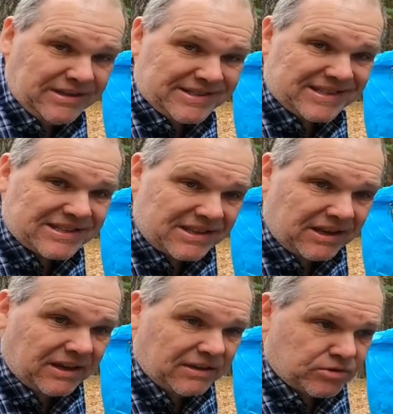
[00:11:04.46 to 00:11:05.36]
is this
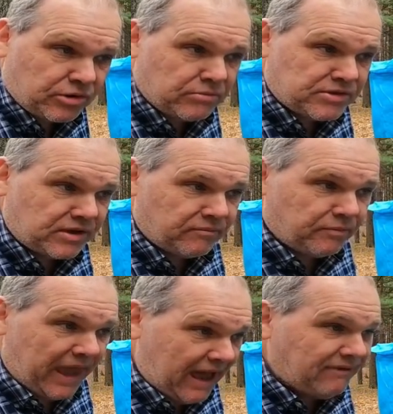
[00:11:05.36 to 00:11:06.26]
thing in terms of
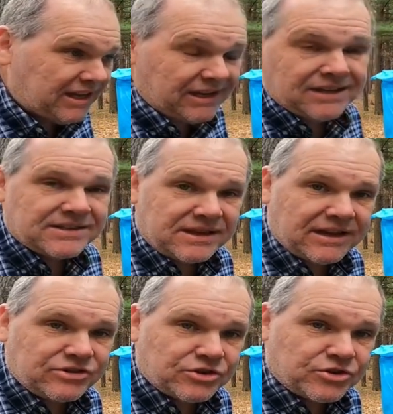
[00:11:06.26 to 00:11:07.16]
having it
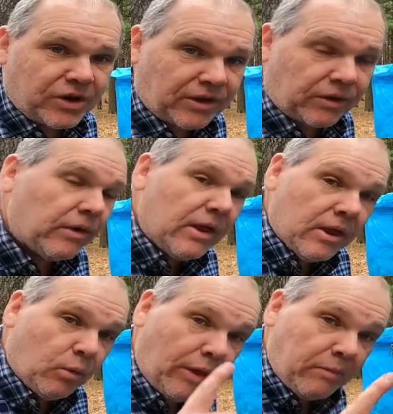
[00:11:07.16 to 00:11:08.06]
inside your trailer?
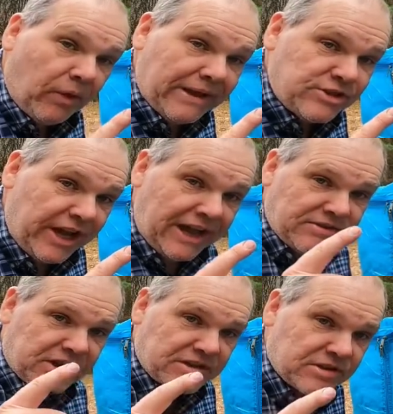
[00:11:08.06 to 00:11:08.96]
Well, I'm glad you
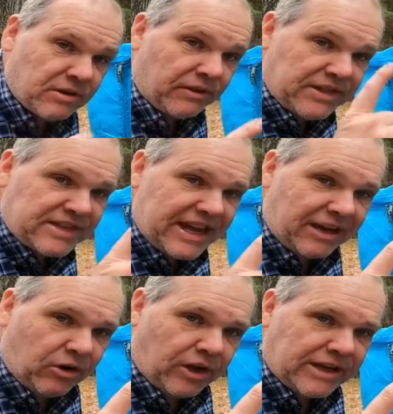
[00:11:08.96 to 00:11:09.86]
asked because let's
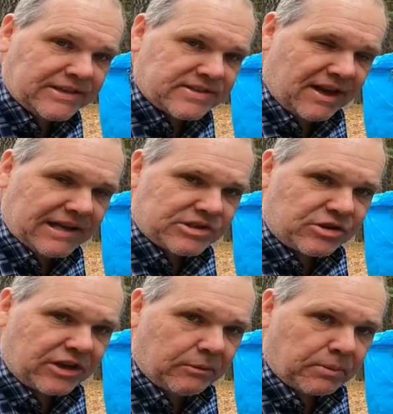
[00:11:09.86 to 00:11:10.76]
take it on inside so
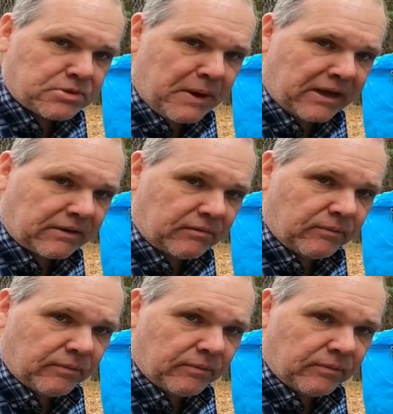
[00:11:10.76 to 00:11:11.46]
you can get perspective.